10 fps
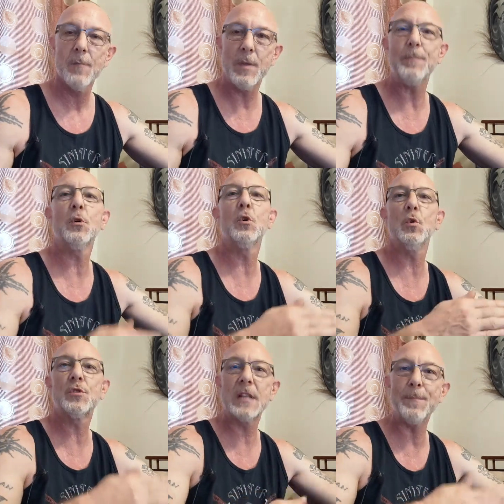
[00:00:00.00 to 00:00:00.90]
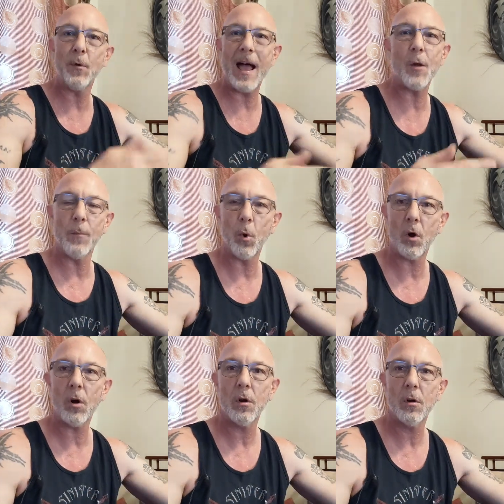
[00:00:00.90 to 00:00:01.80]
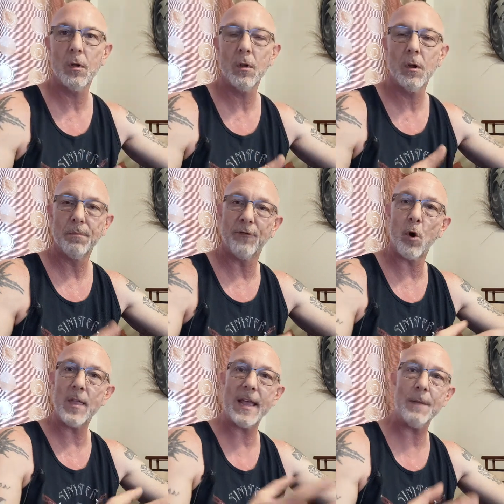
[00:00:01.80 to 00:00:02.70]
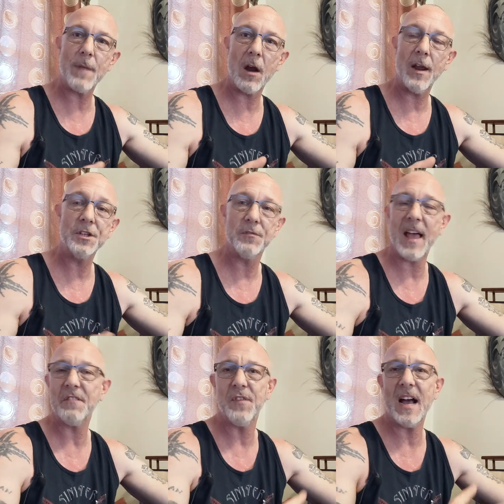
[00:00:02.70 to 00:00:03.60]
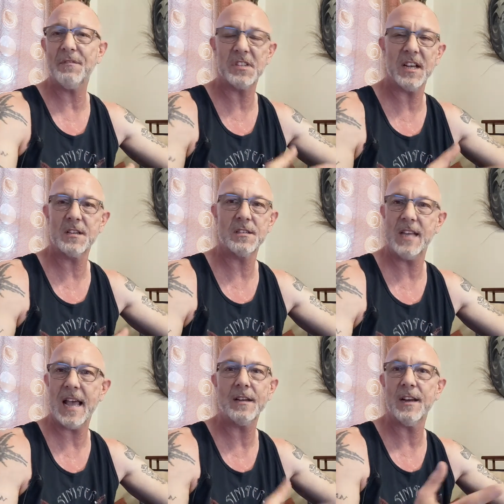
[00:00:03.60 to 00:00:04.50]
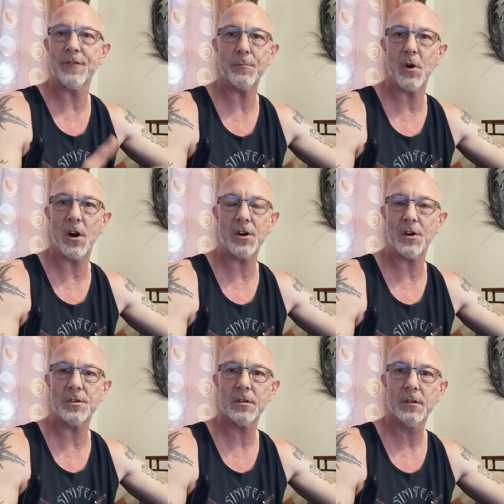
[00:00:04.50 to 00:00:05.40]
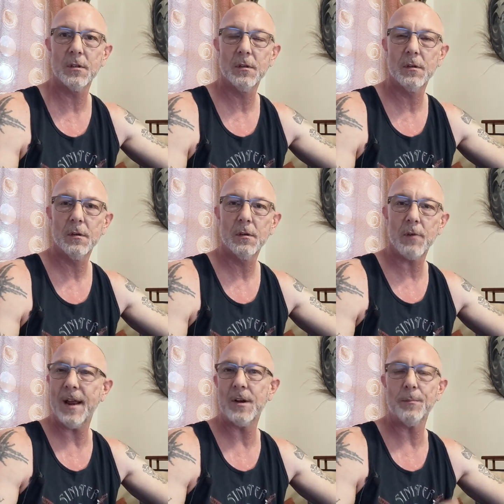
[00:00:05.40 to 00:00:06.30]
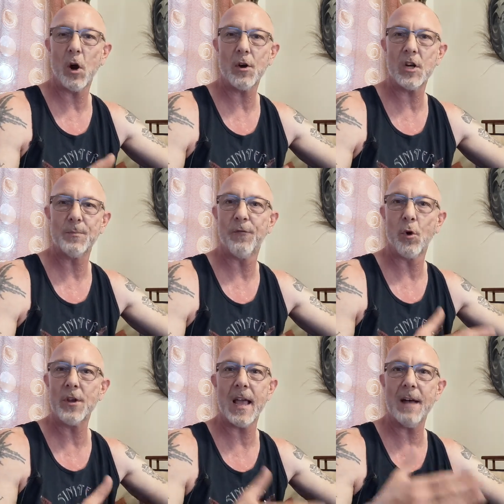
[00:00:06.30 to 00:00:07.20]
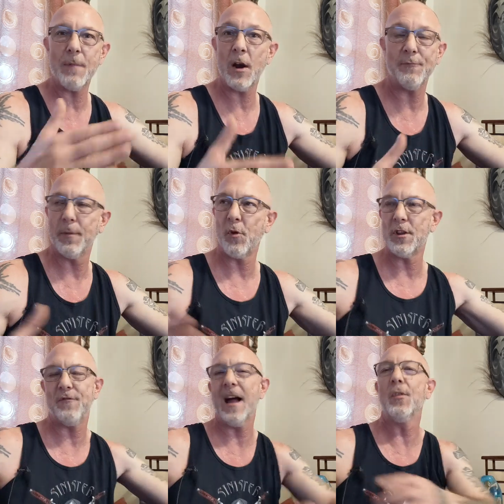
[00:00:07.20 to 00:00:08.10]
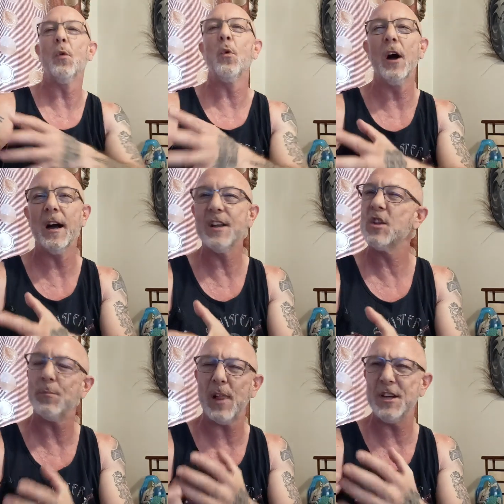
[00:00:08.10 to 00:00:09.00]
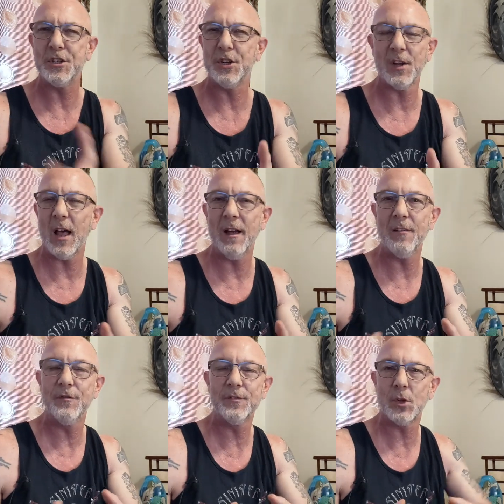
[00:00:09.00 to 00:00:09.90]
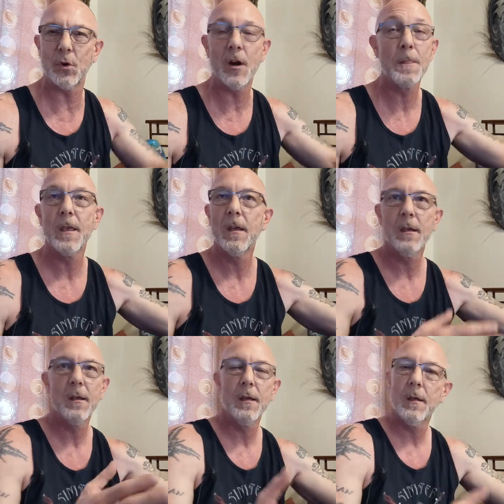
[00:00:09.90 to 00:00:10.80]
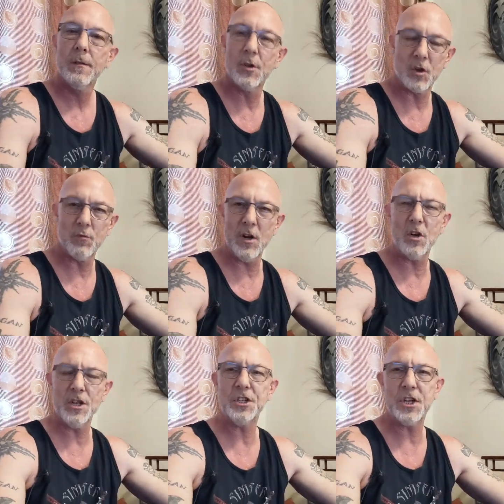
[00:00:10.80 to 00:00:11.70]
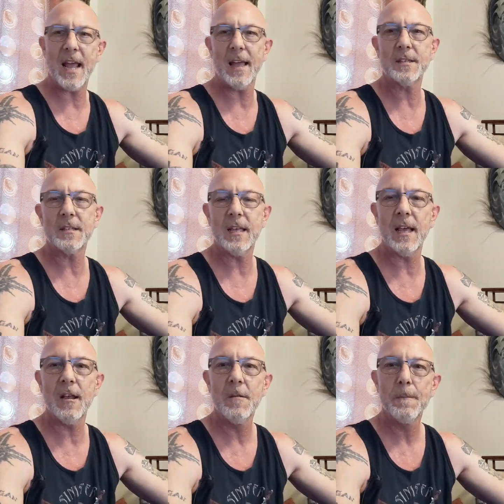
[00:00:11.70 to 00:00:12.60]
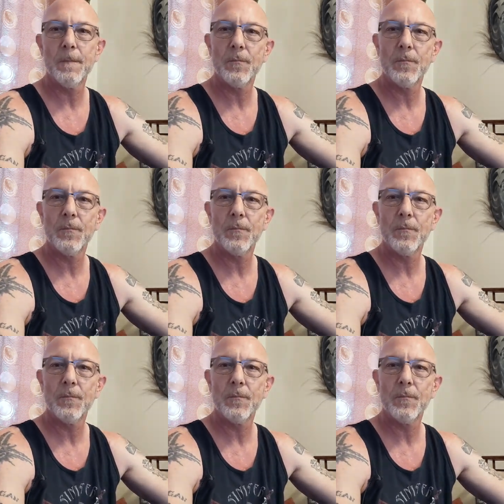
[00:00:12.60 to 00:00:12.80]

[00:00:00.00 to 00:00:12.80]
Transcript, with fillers: People who sleep around more before they get married. You've had five, six, ten different partners, random partners before you got married, before you found the one and you pledged your love to her. There's a real good chance that